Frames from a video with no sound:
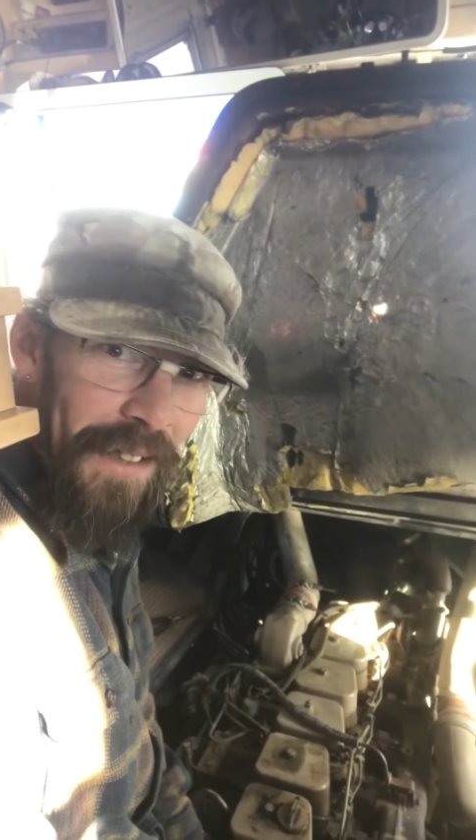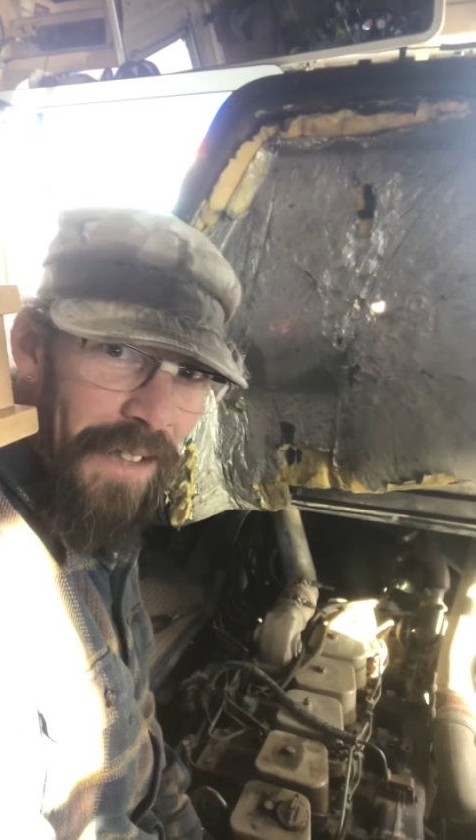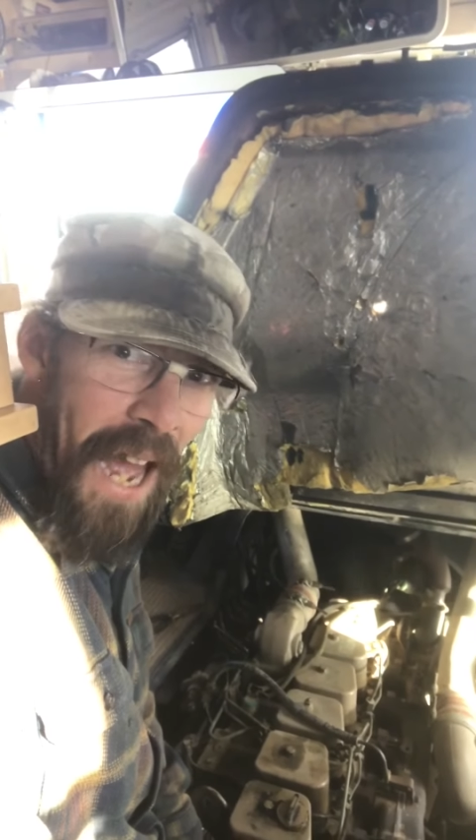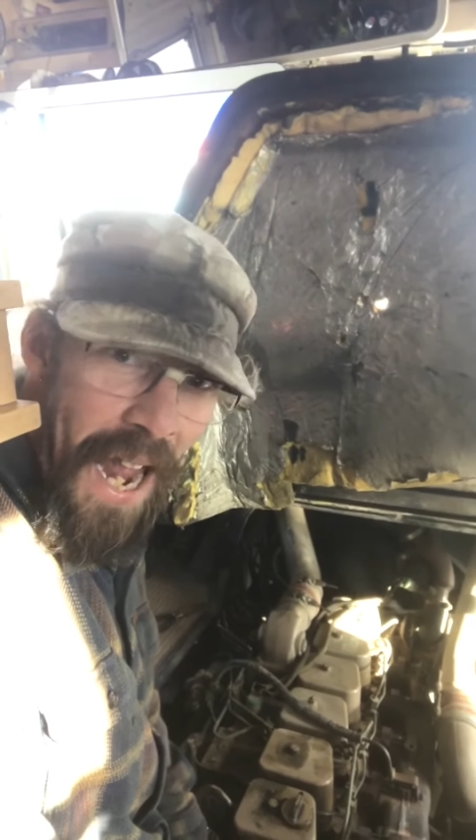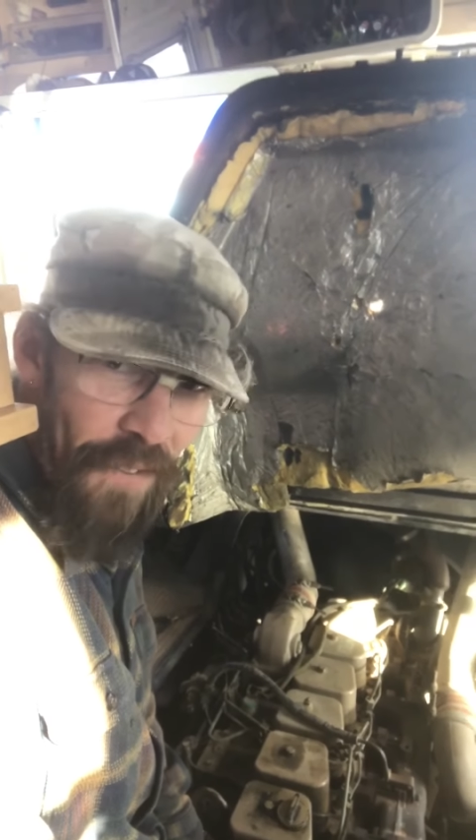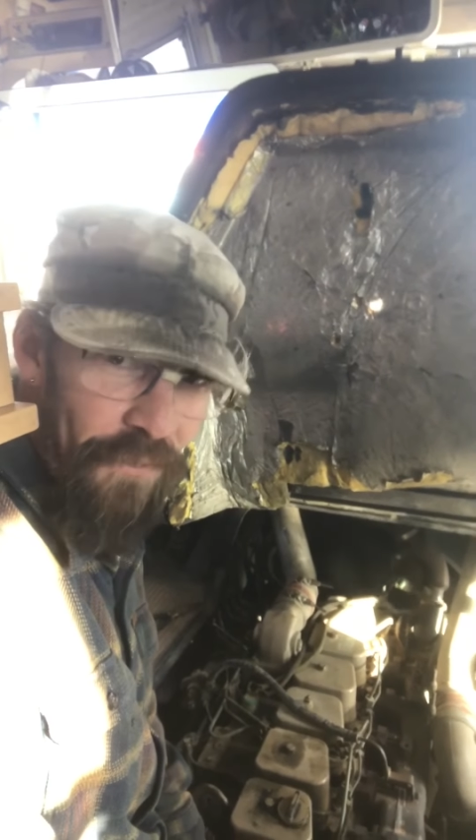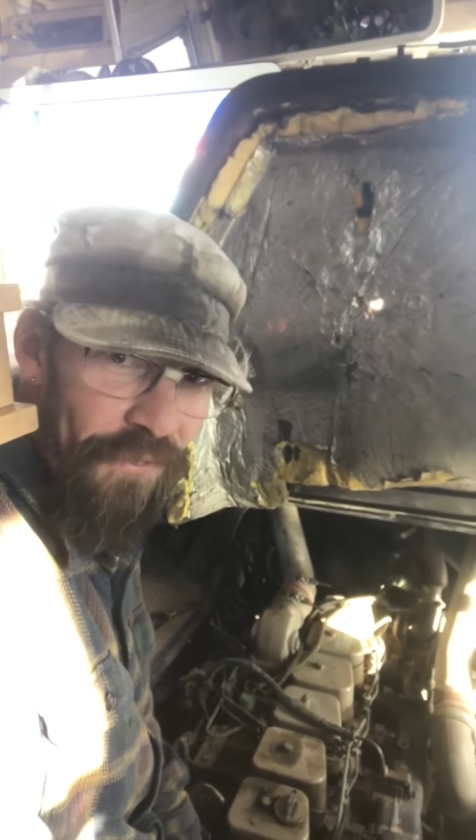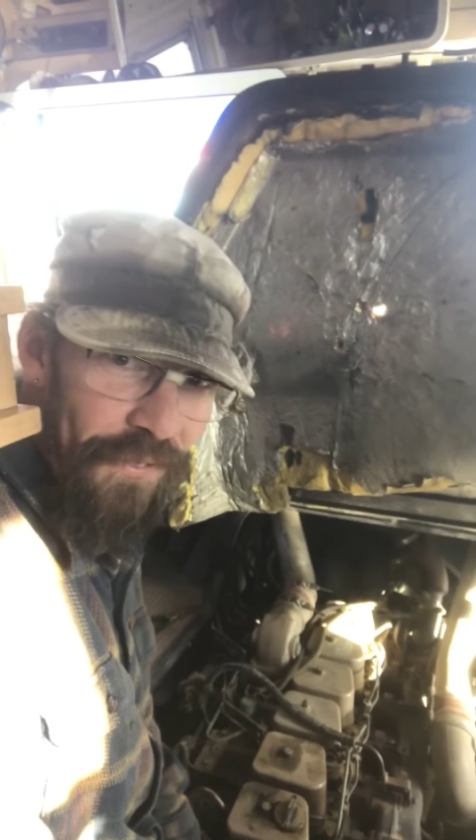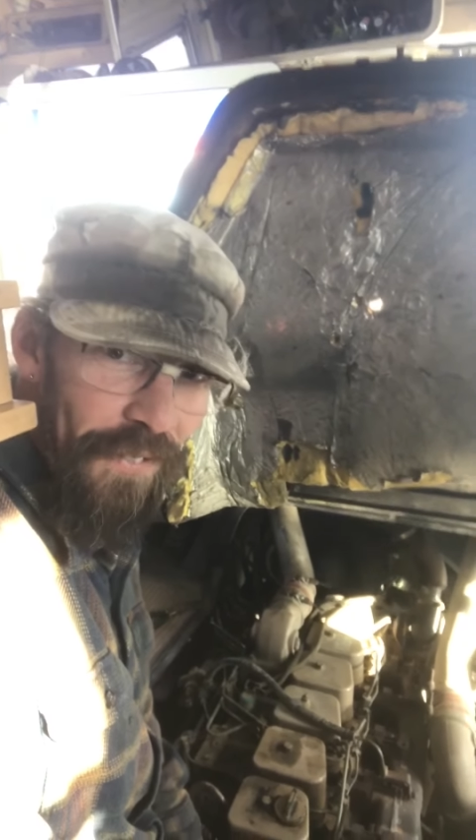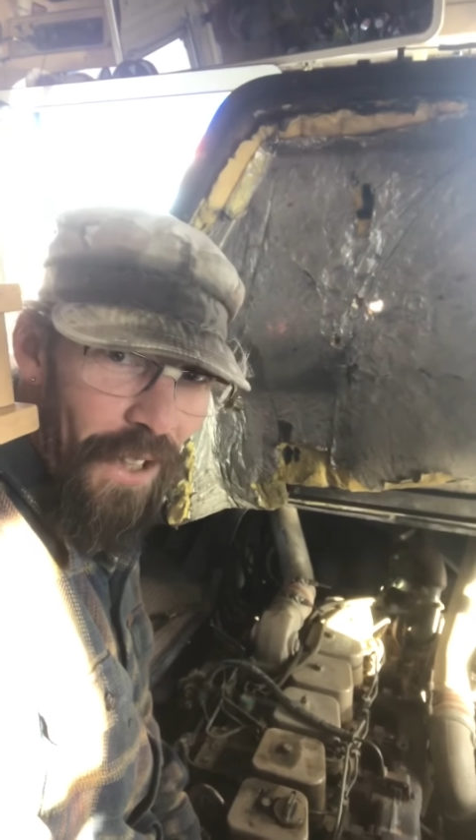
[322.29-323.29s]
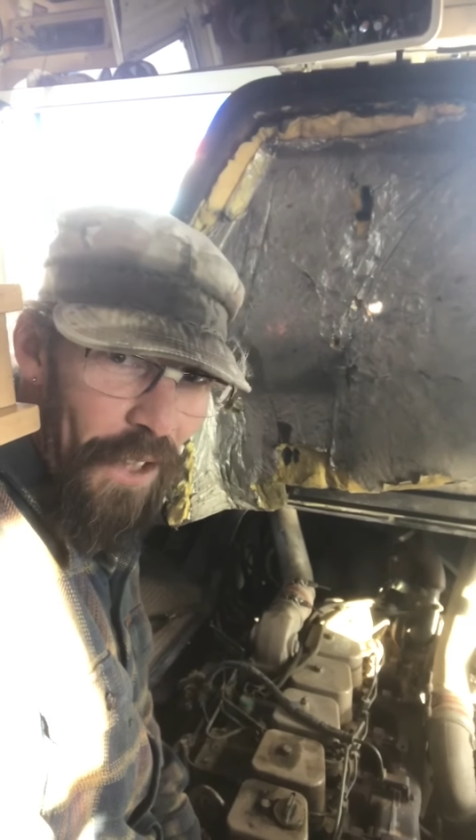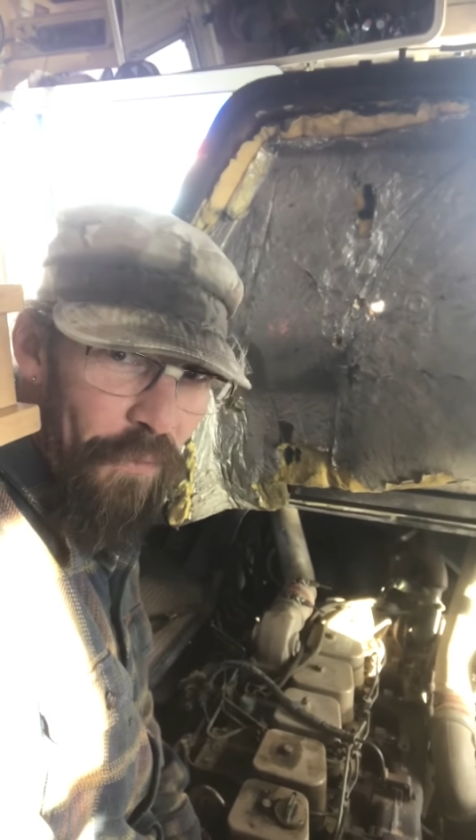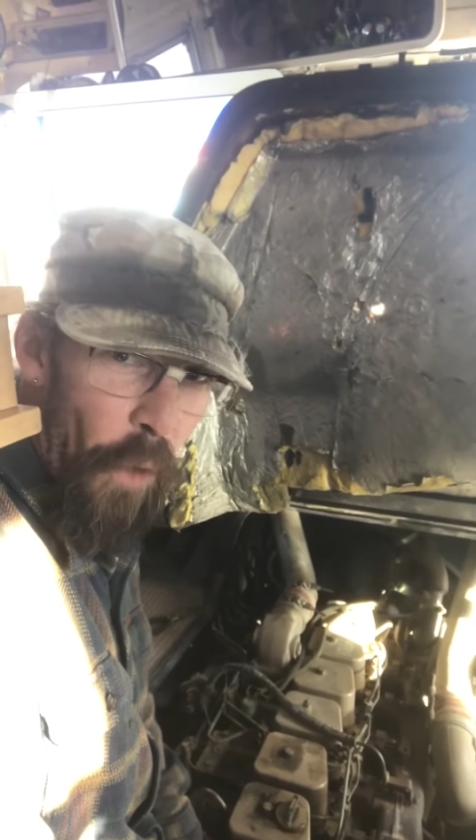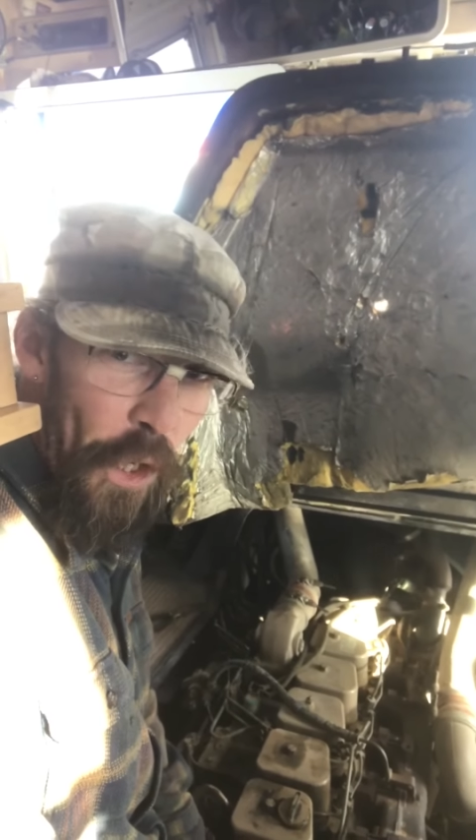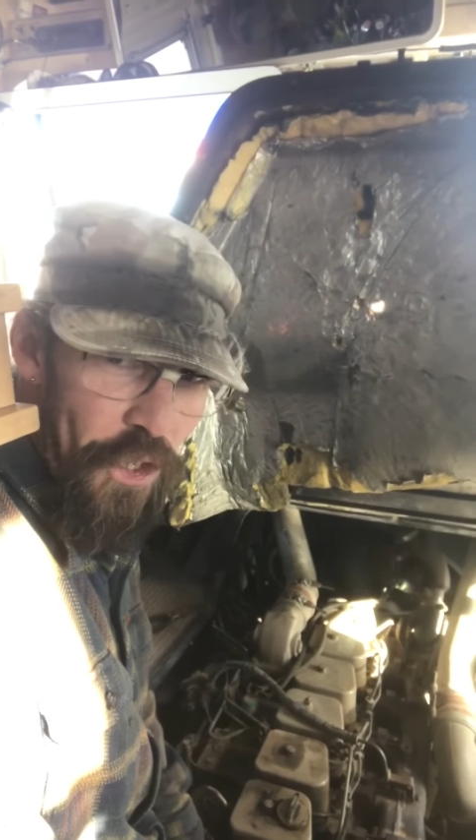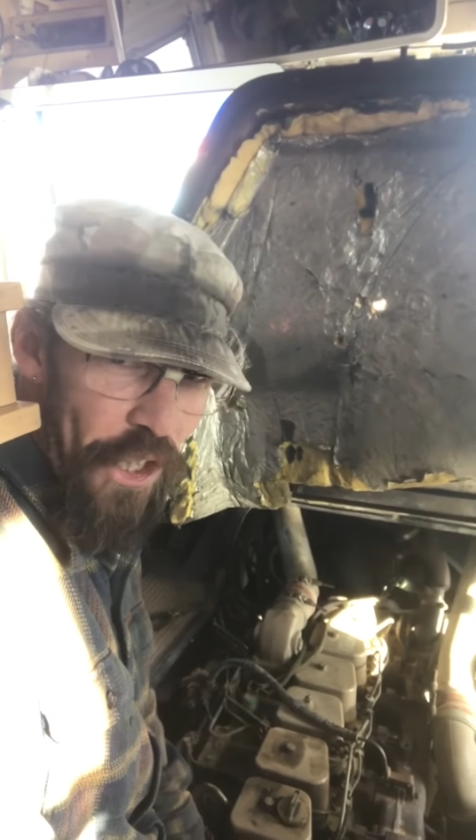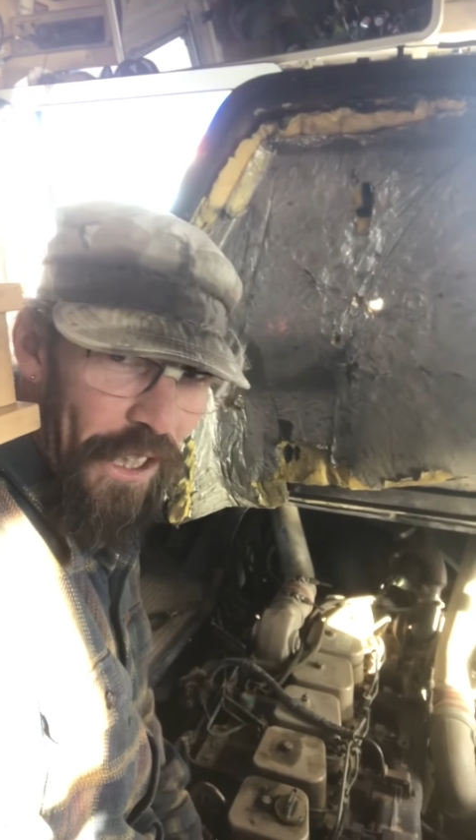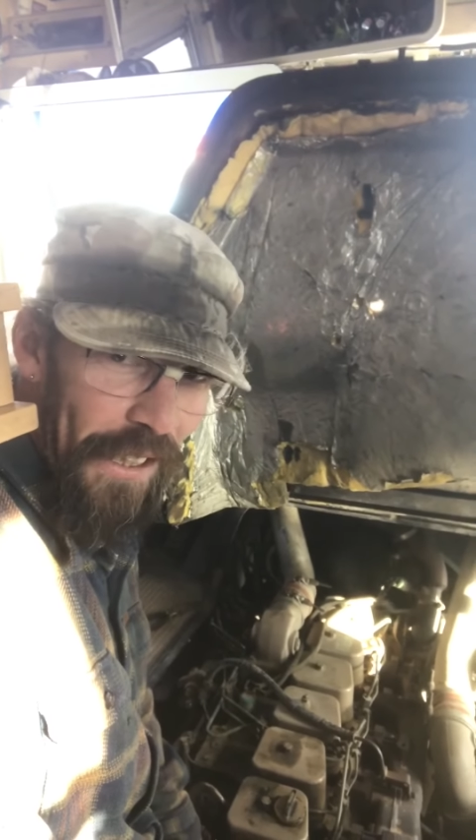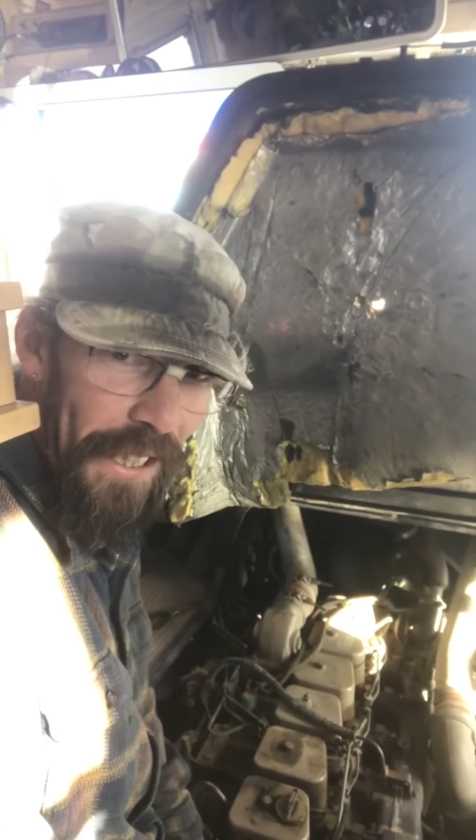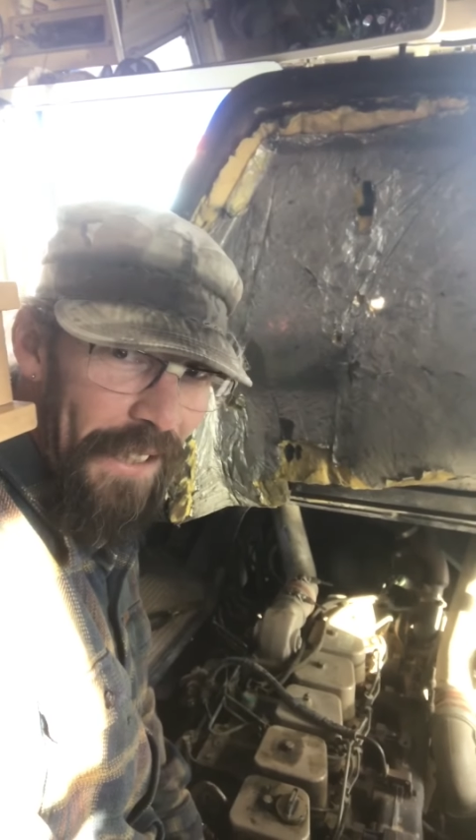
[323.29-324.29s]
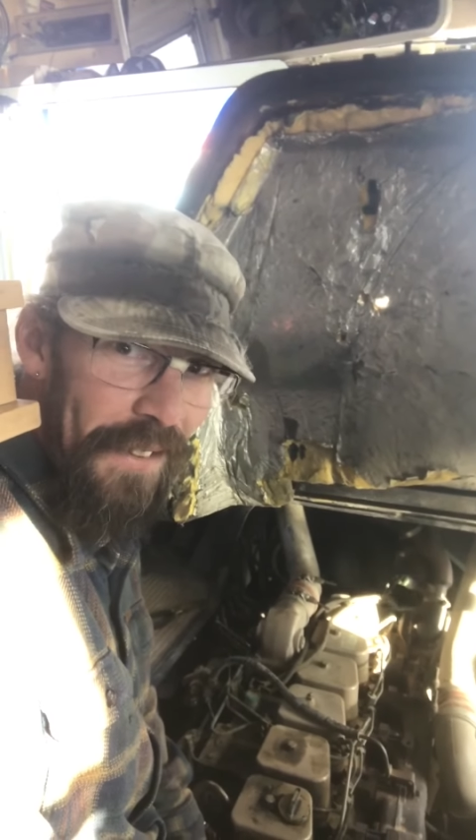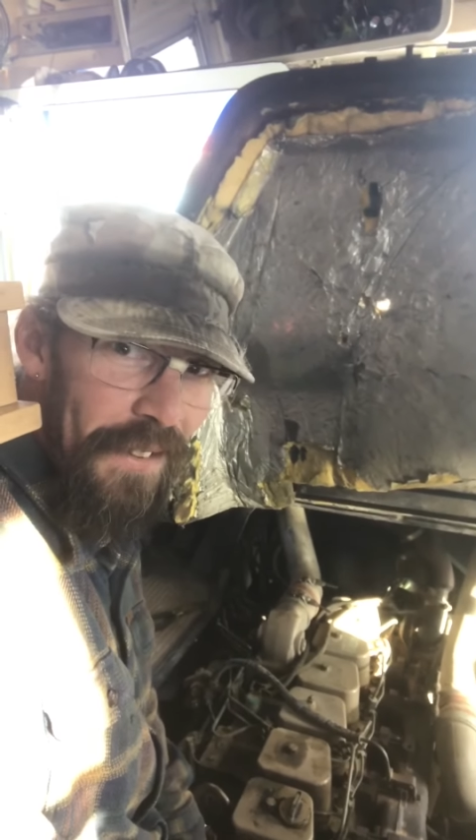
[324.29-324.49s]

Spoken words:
life, unfortunately.